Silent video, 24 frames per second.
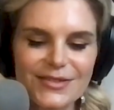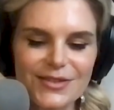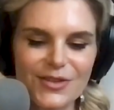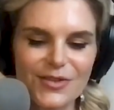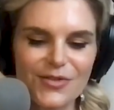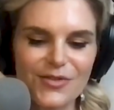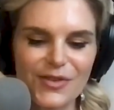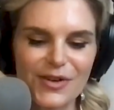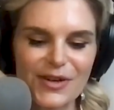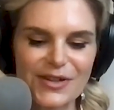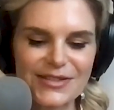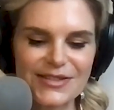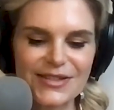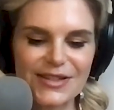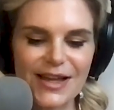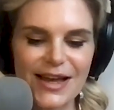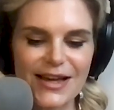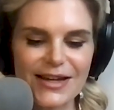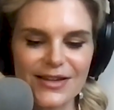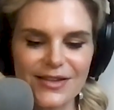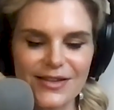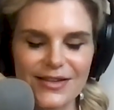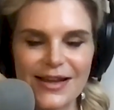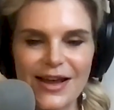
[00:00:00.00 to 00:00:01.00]
the first
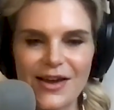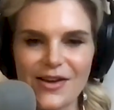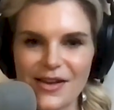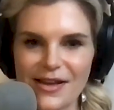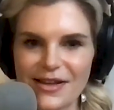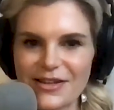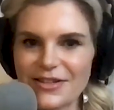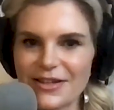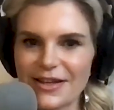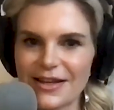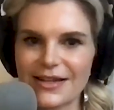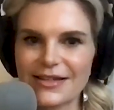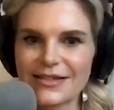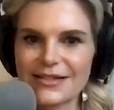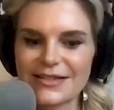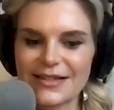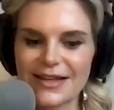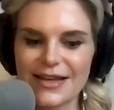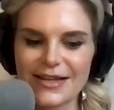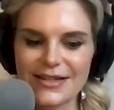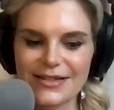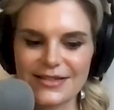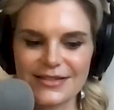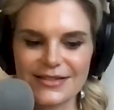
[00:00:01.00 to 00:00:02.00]
line of the Tao Te Ching
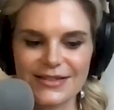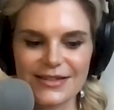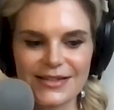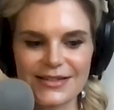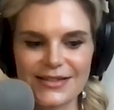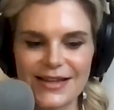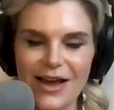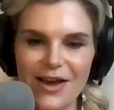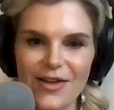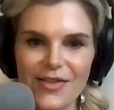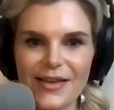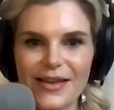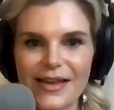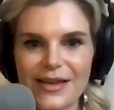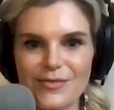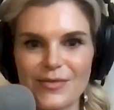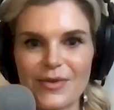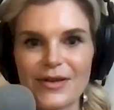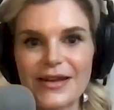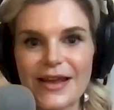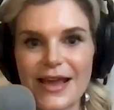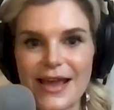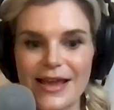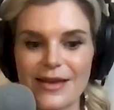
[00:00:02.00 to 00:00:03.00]
says, the Tao that can be
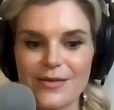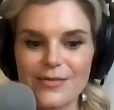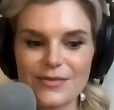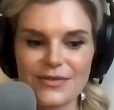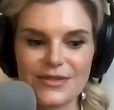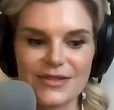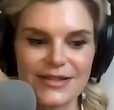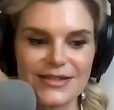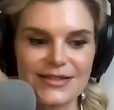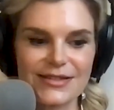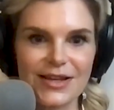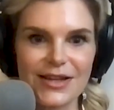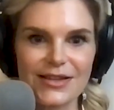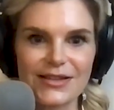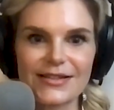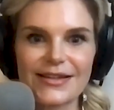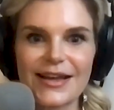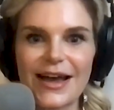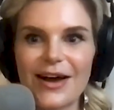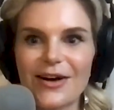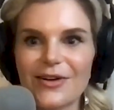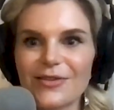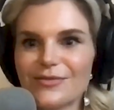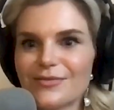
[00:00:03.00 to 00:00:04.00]
named is not the
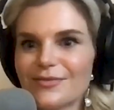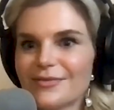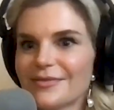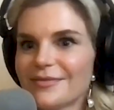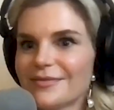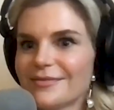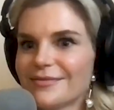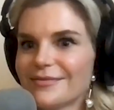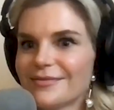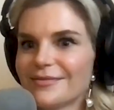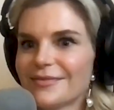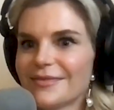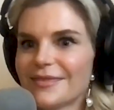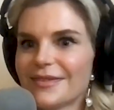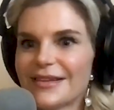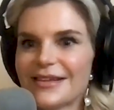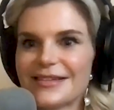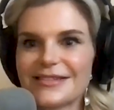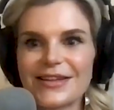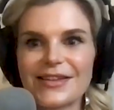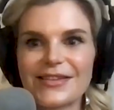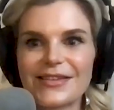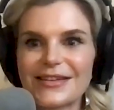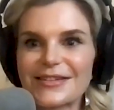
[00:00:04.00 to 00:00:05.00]
Tao.
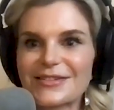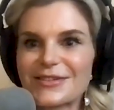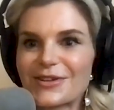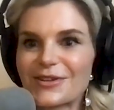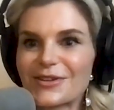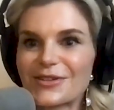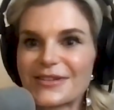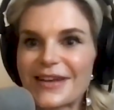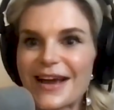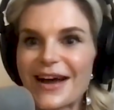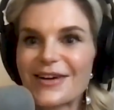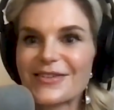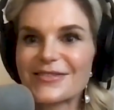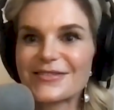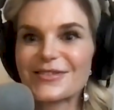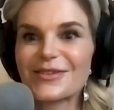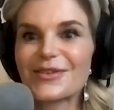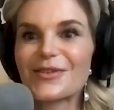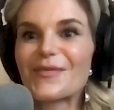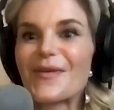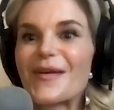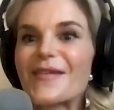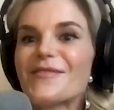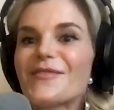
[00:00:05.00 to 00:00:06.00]
It's not the eternal Tao.
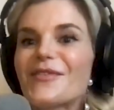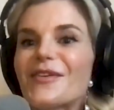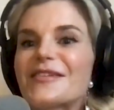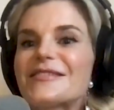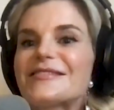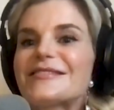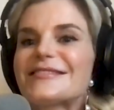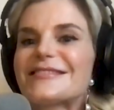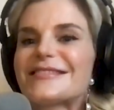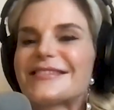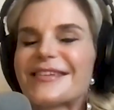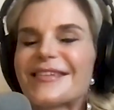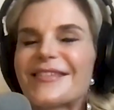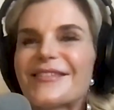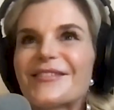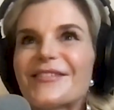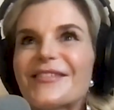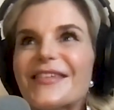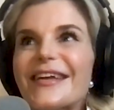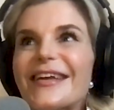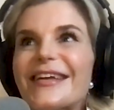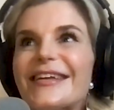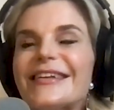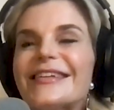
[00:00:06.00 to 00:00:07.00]
So my first
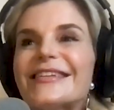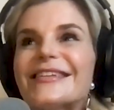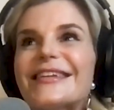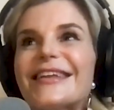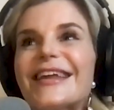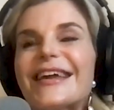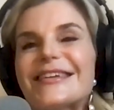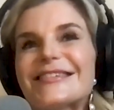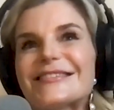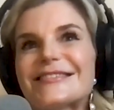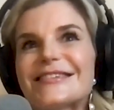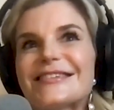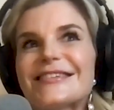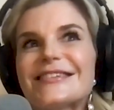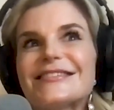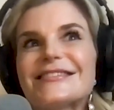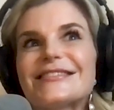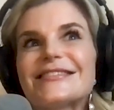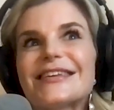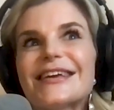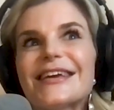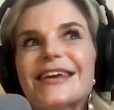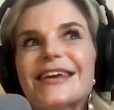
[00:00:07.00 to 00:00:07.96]
inclination is,